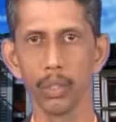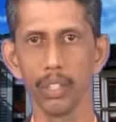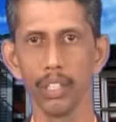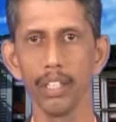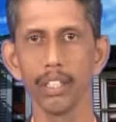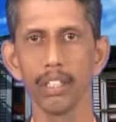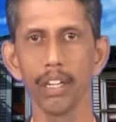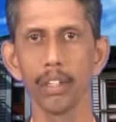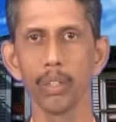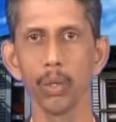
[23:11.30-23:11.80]

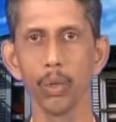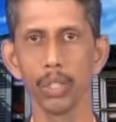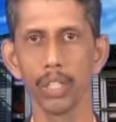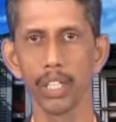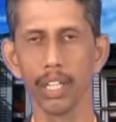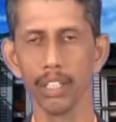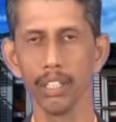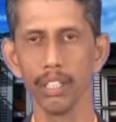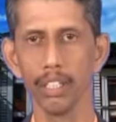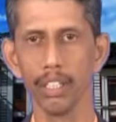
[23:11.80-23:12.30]
In
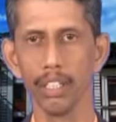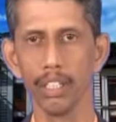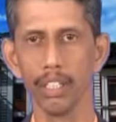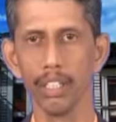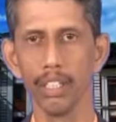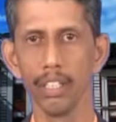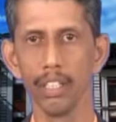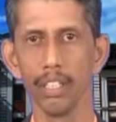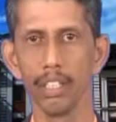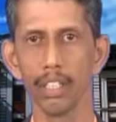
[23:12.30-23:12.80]
conclusion,
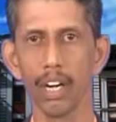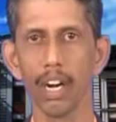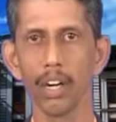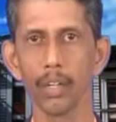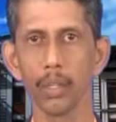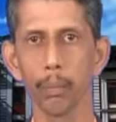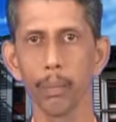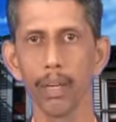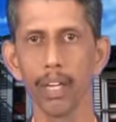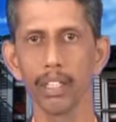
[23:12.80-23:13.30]
in
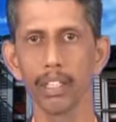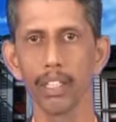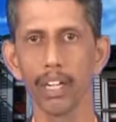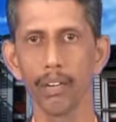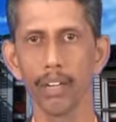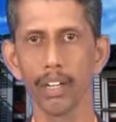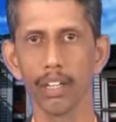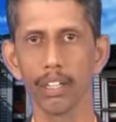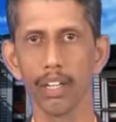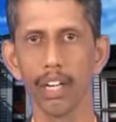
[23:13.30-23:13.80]
order to make
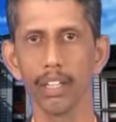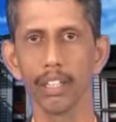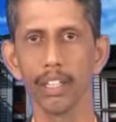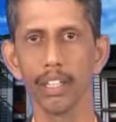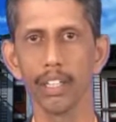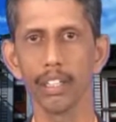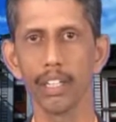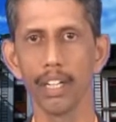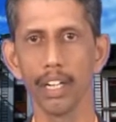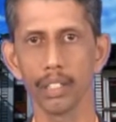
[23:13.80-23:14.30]
our
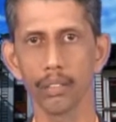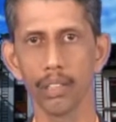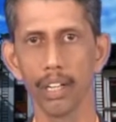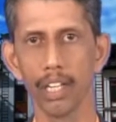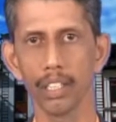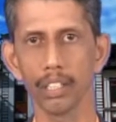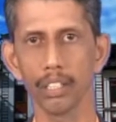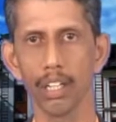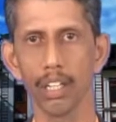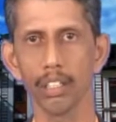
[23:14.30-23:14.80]
concrete as
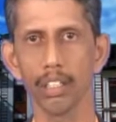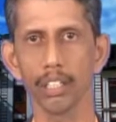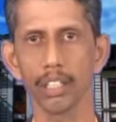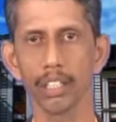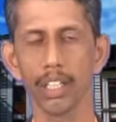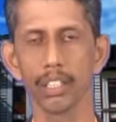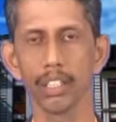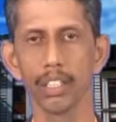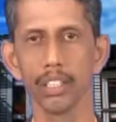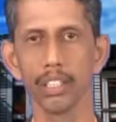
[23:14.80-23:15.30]
well as concrete
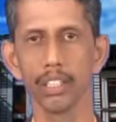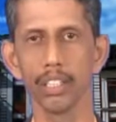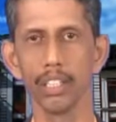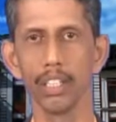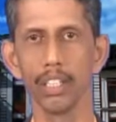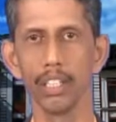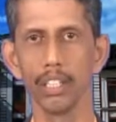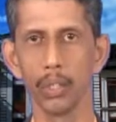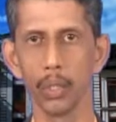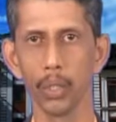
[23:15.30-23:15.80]
structures
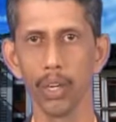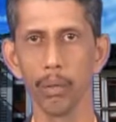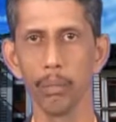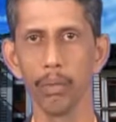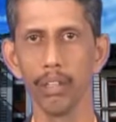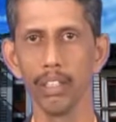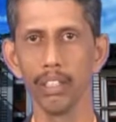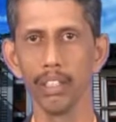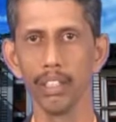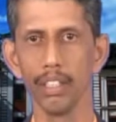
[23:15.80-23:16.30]

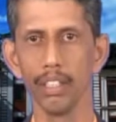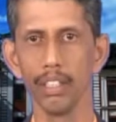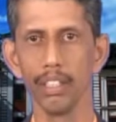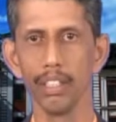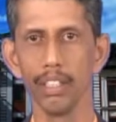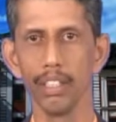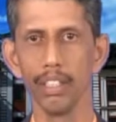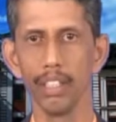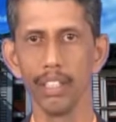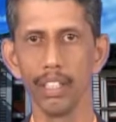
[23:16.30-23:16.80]
durable,
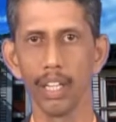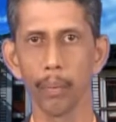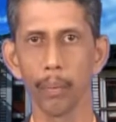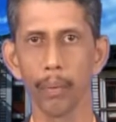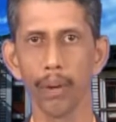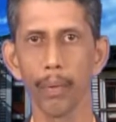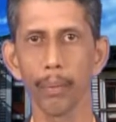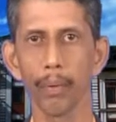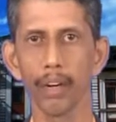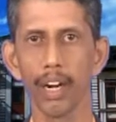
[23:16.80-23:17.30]
a
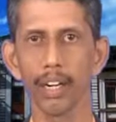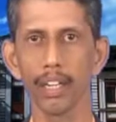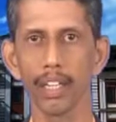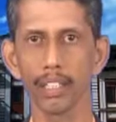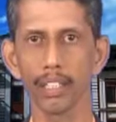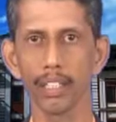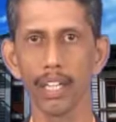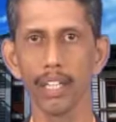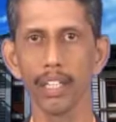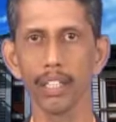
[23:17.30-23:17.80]
proper
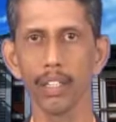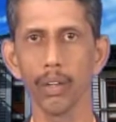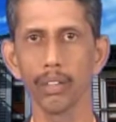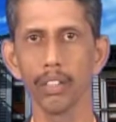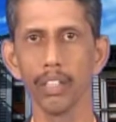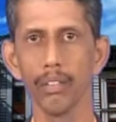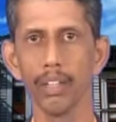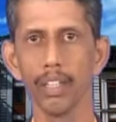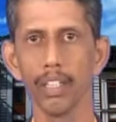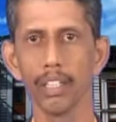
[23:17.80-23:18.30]
understanding
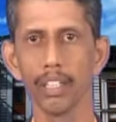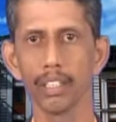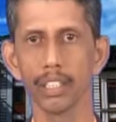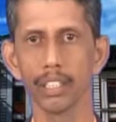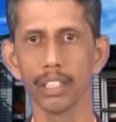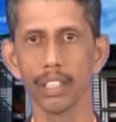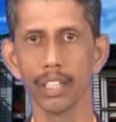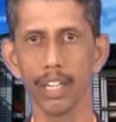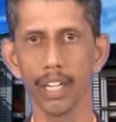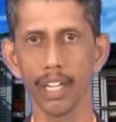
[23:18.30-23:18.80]
of the
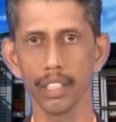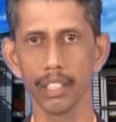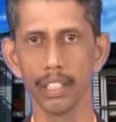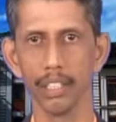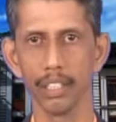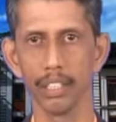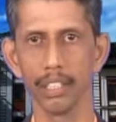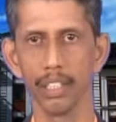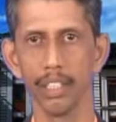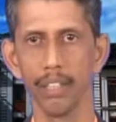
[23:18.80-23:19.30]
various
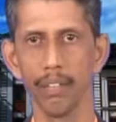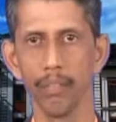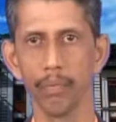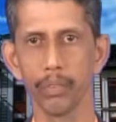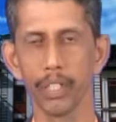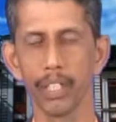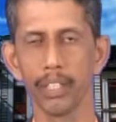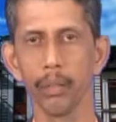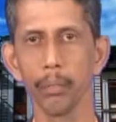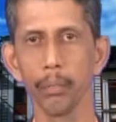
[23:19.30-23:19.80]
causes
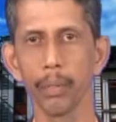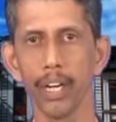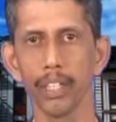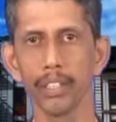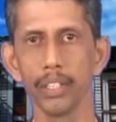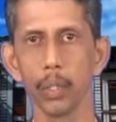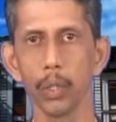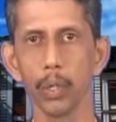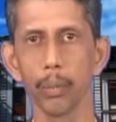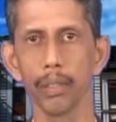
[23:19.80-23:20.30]
that impair
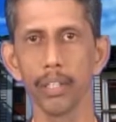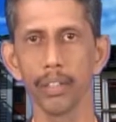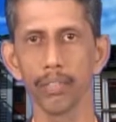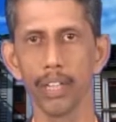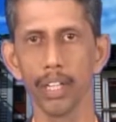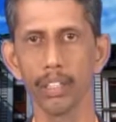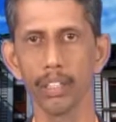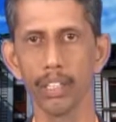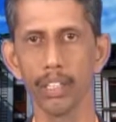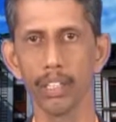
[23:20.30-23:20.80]
the durability of
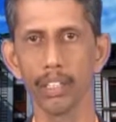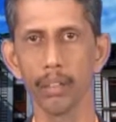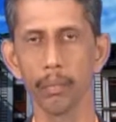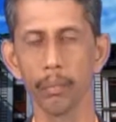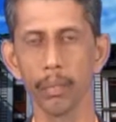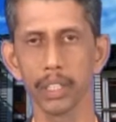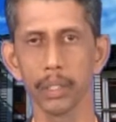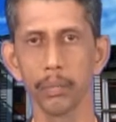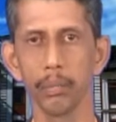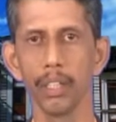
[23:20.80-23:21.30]
concrete
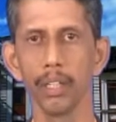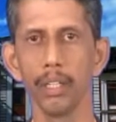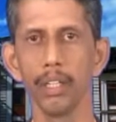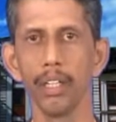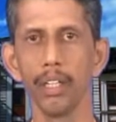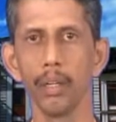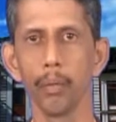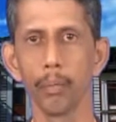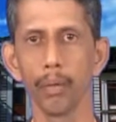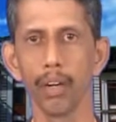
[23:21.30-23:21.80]
must be
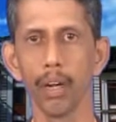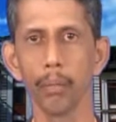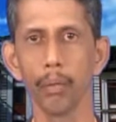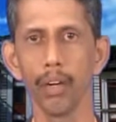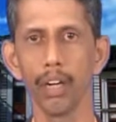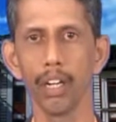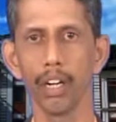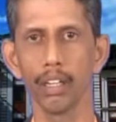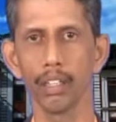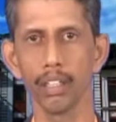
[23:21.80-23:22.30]

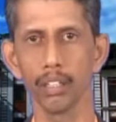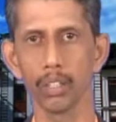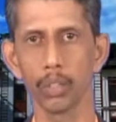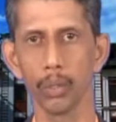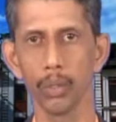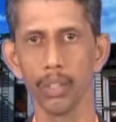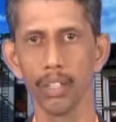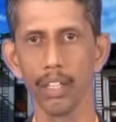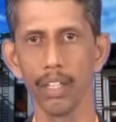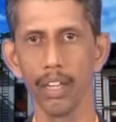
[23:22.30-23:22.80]
properly
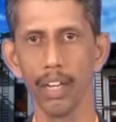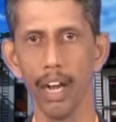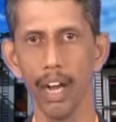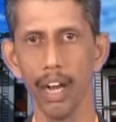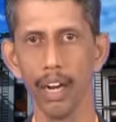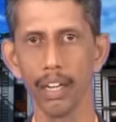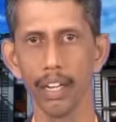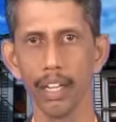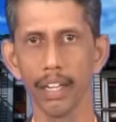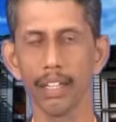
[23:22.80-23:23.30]
understood,
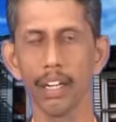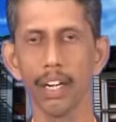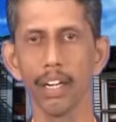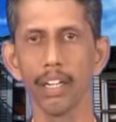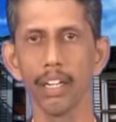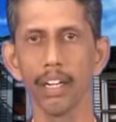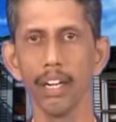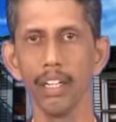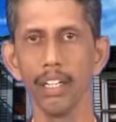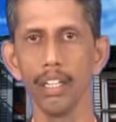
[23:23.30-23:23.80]
and
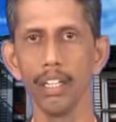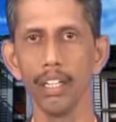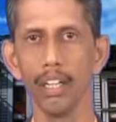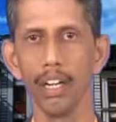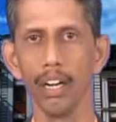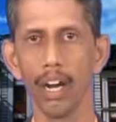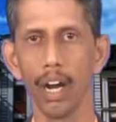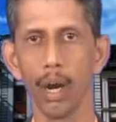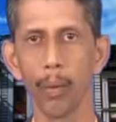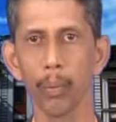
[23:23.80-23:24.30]
accordingly
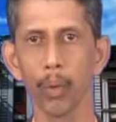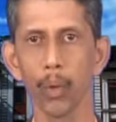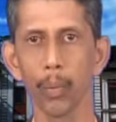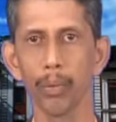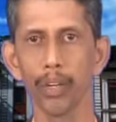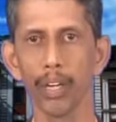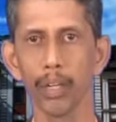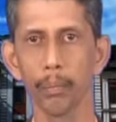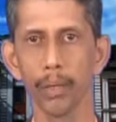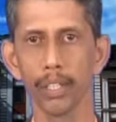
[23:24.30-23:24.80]

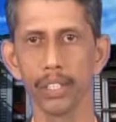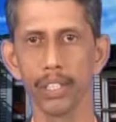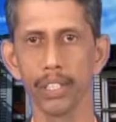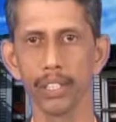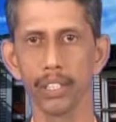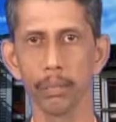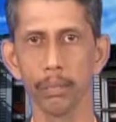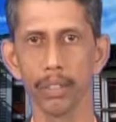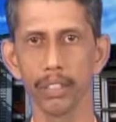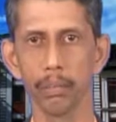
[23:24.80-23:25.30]
appropriate
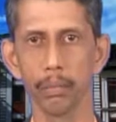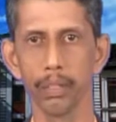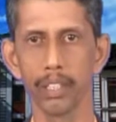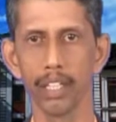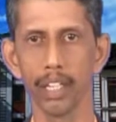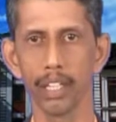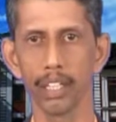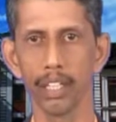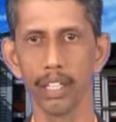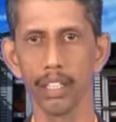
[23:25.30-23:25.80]
measures must be
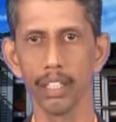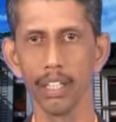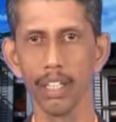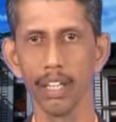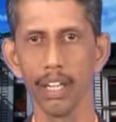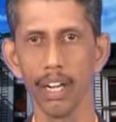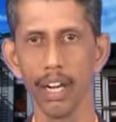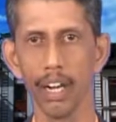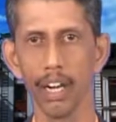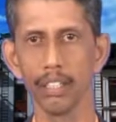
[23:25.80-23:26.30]
taken
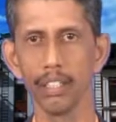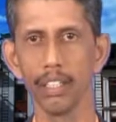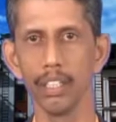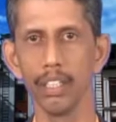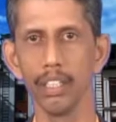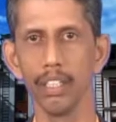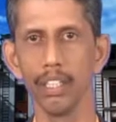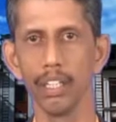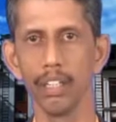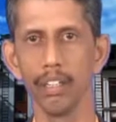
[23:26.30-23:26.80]
at
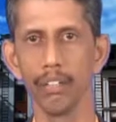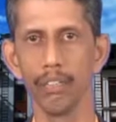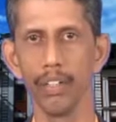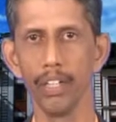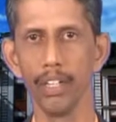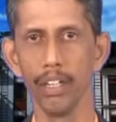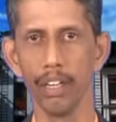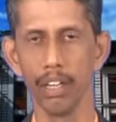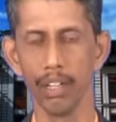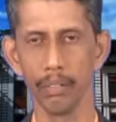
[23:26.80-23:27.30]
the
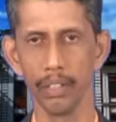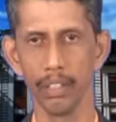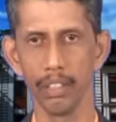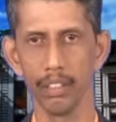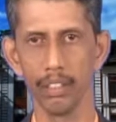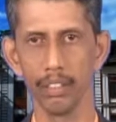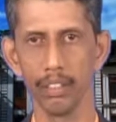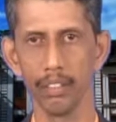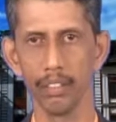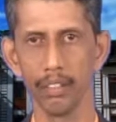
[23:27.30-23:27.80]
field level.
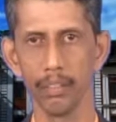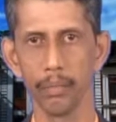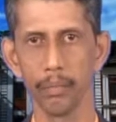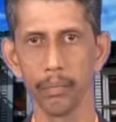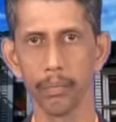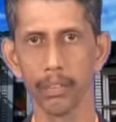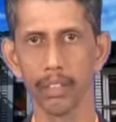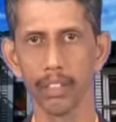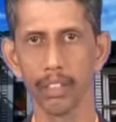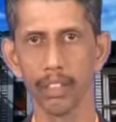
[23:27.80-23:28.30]

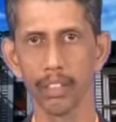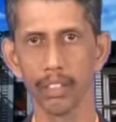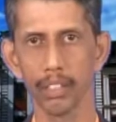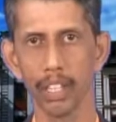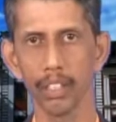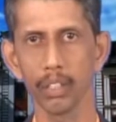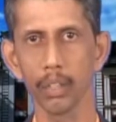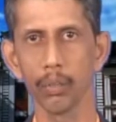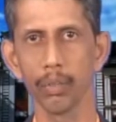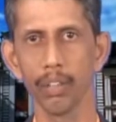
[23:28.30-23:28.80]

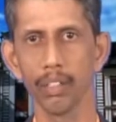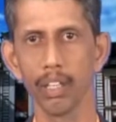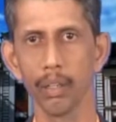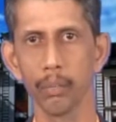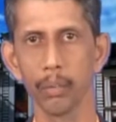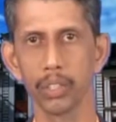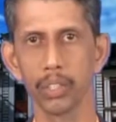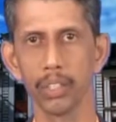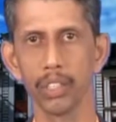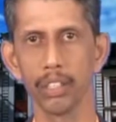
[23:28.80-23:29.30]
Thank you for the
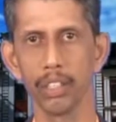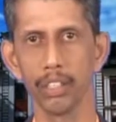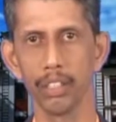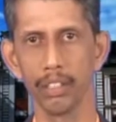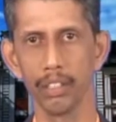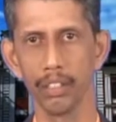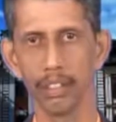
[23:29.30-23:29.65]
opportunity.